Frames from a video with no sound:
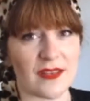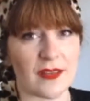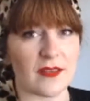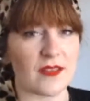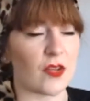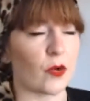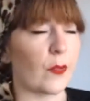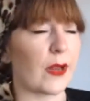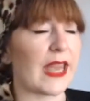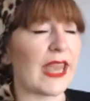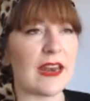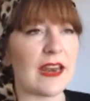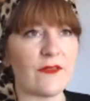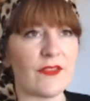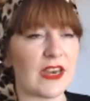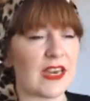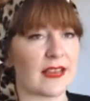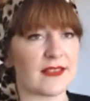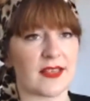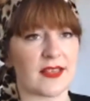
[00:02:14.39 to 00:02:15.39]
So in a
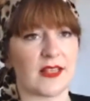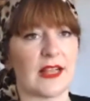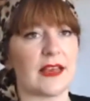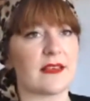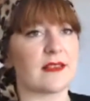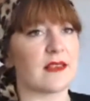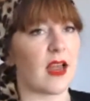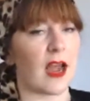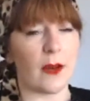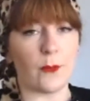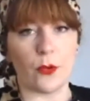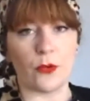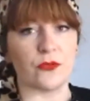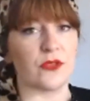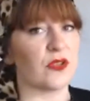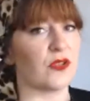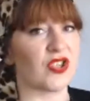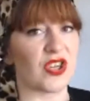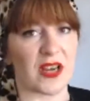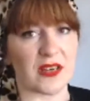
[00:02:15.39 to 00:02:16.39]
vinyasa class, I won't do
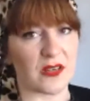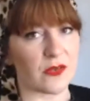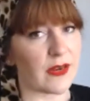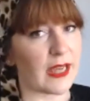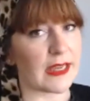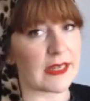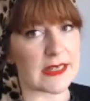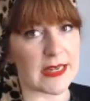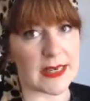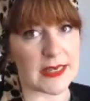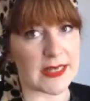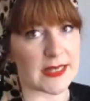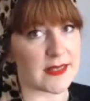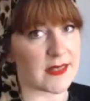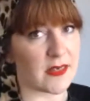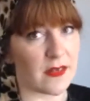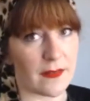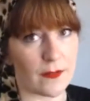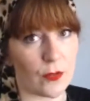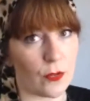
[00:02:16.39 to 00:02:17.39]
Chaturanga Dandasana
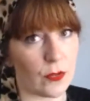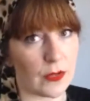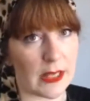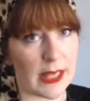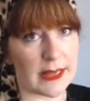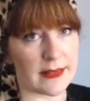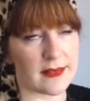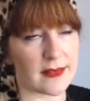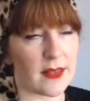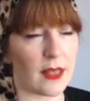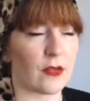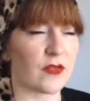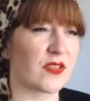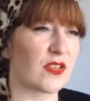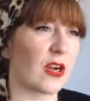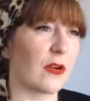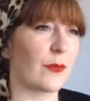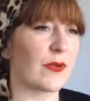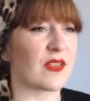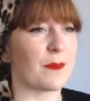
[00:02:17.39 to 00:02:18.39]
the whole class. I'll start
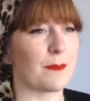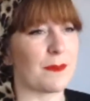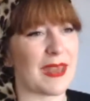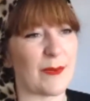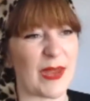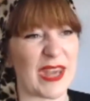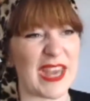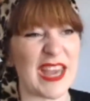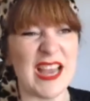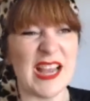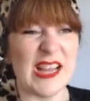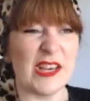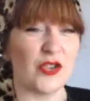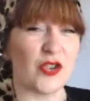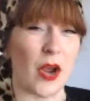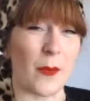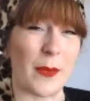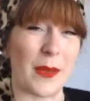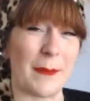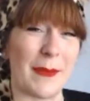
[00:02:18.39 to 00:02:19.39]
with some maybe
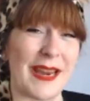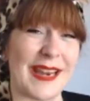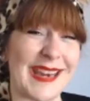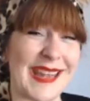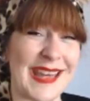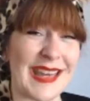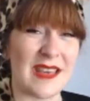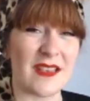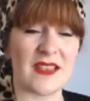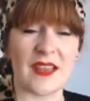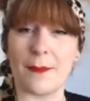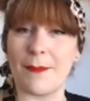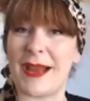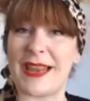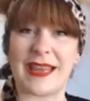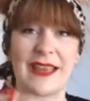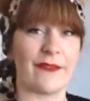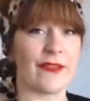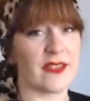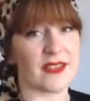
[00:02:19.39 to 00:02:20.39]
dropping my knees. I might
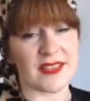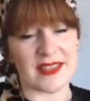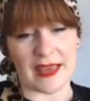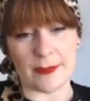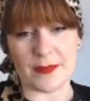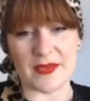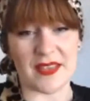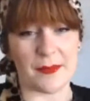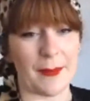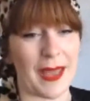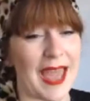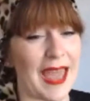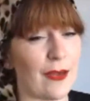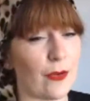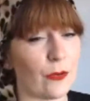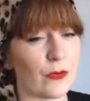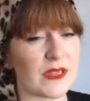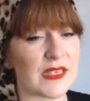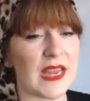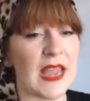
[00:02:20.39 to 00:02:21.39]
even skip some
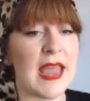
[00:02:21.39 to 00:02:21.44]
out.